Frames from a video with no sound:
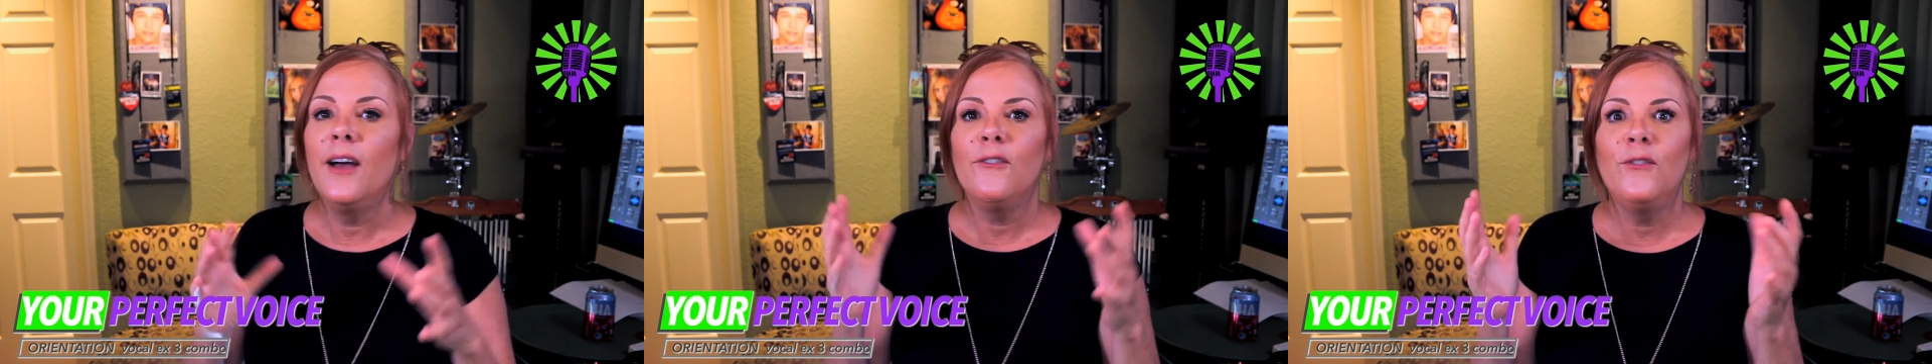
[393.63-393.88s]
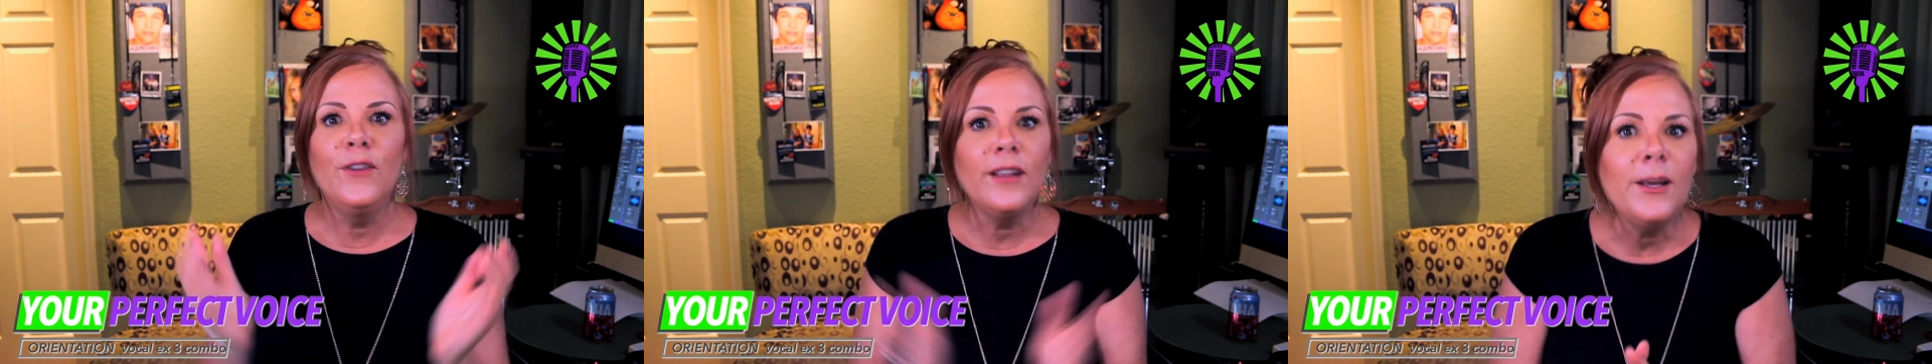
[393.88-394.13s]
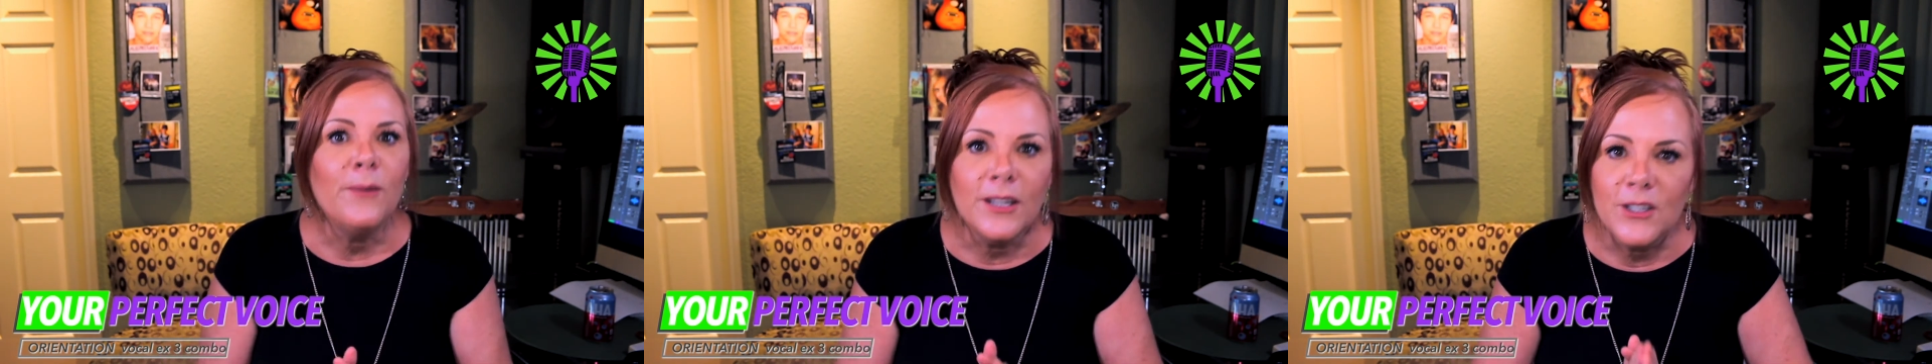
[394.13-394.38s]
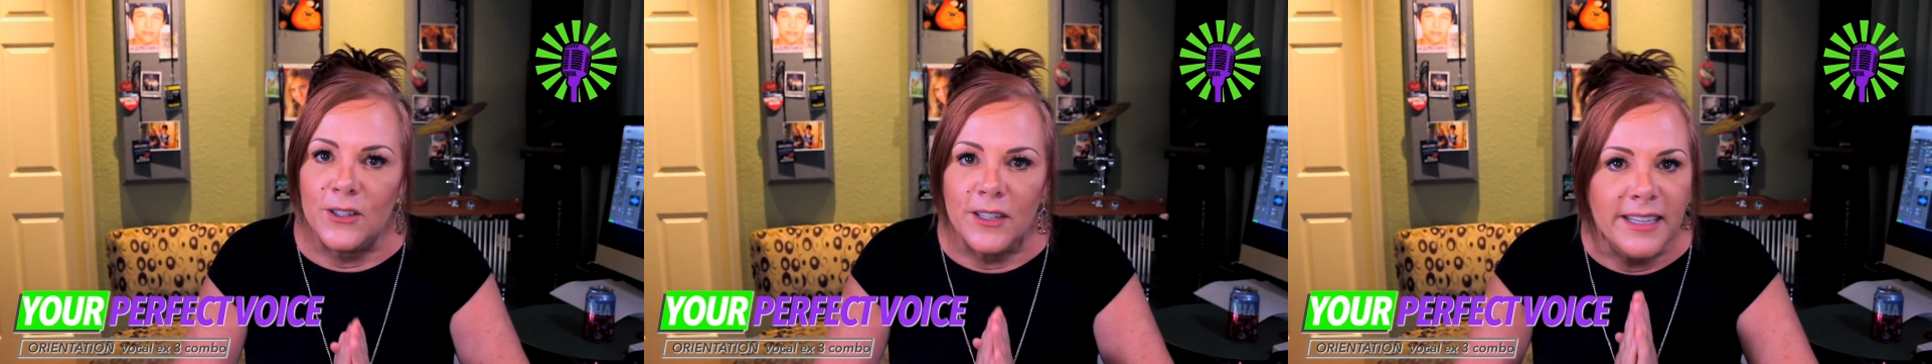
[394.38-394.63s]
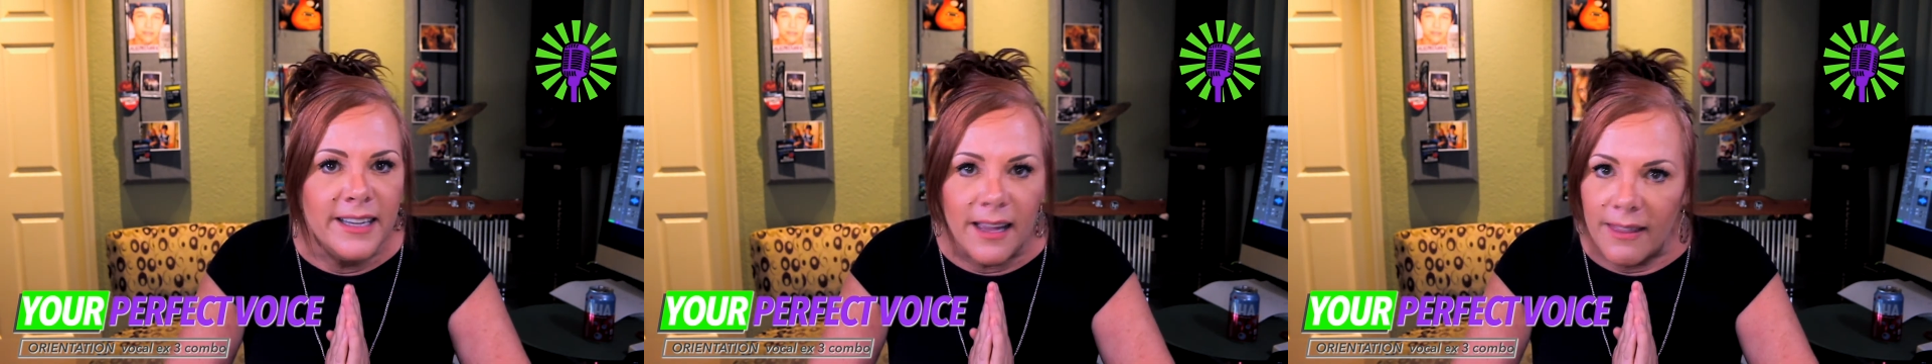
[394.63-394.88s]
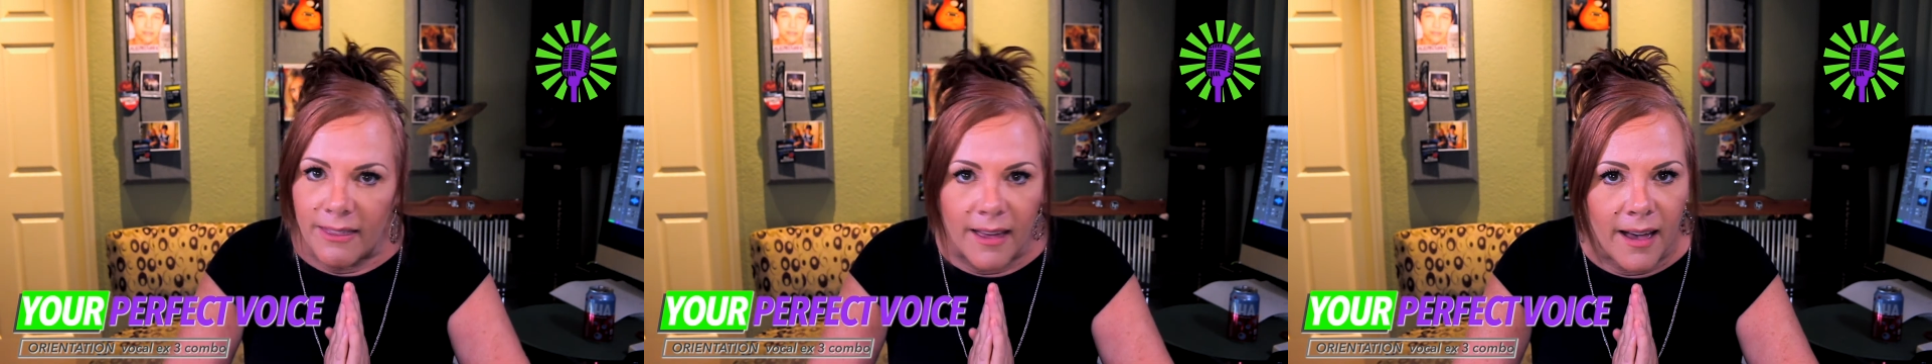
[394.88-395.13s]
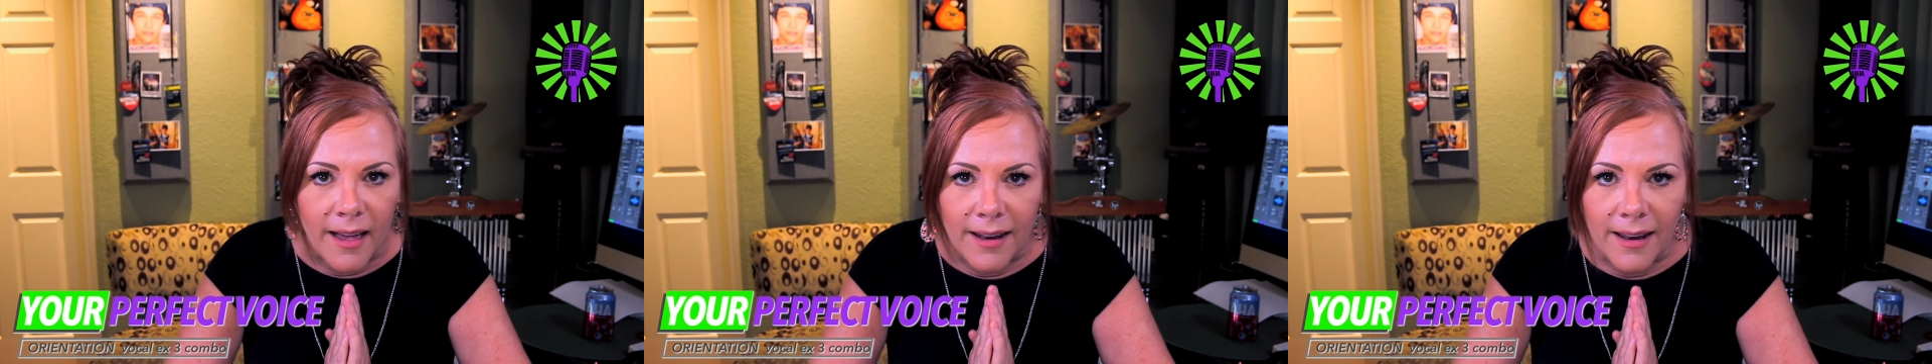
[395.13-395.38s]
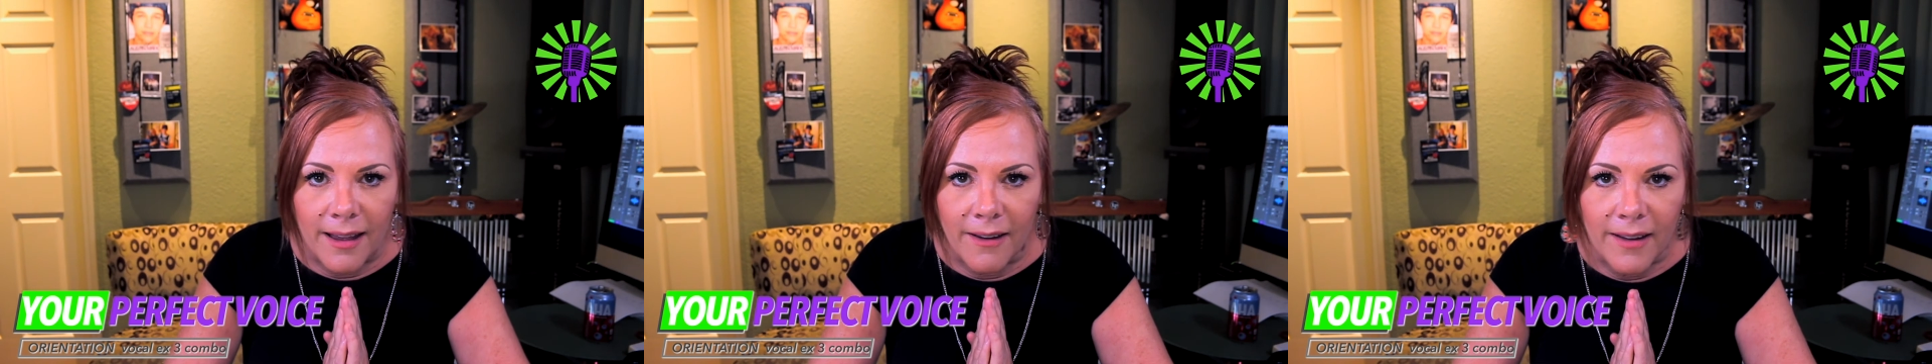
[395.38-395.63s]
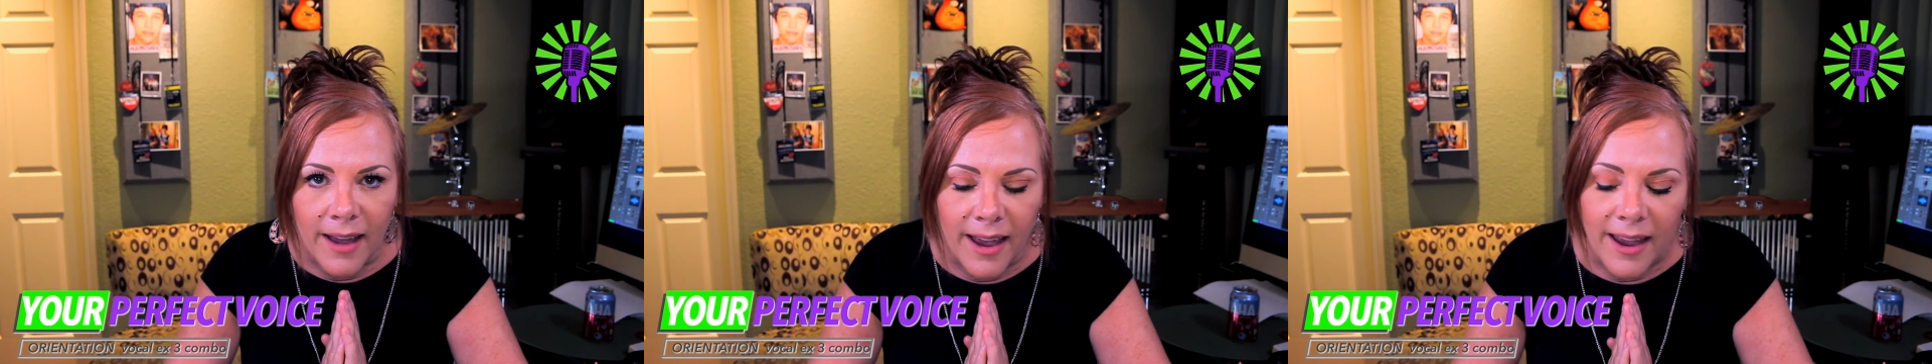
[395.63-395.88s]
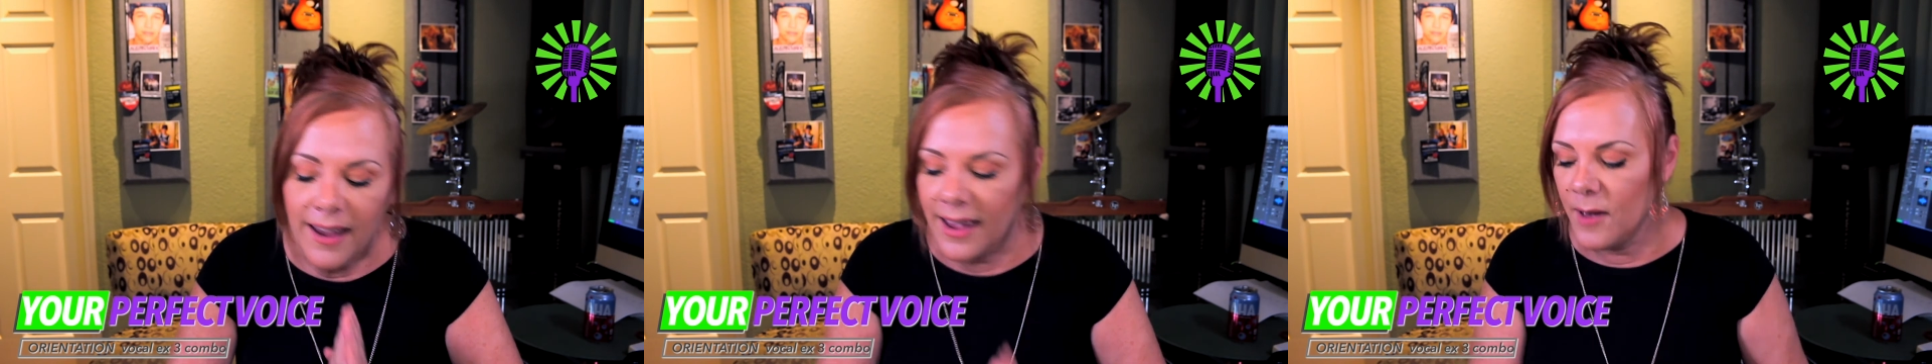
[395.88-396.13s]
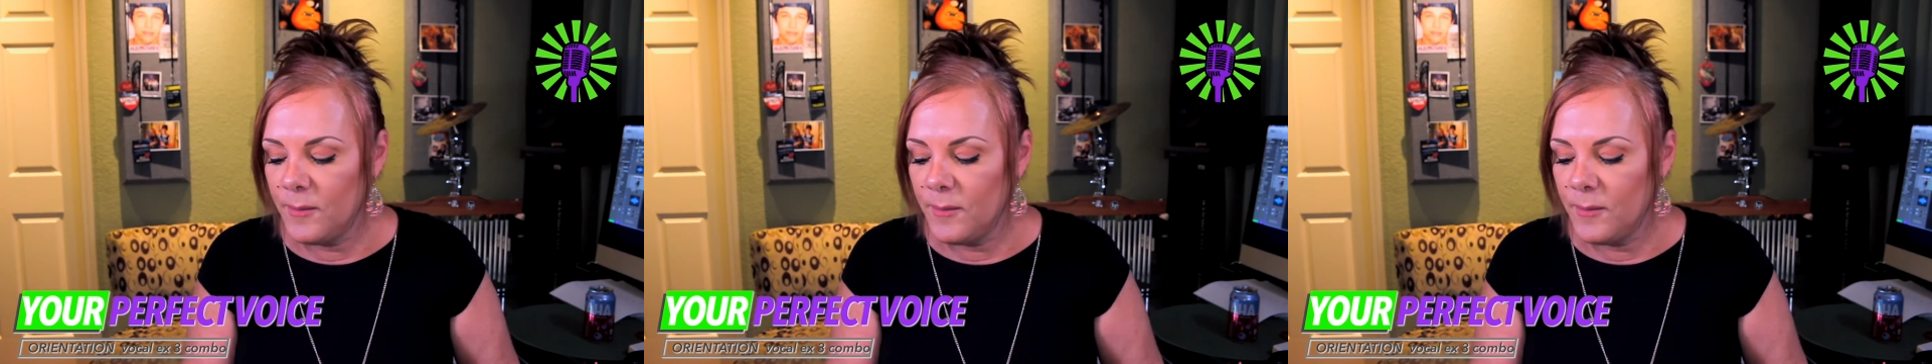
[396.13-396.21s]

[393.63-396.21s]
Really wants you to get that, okay?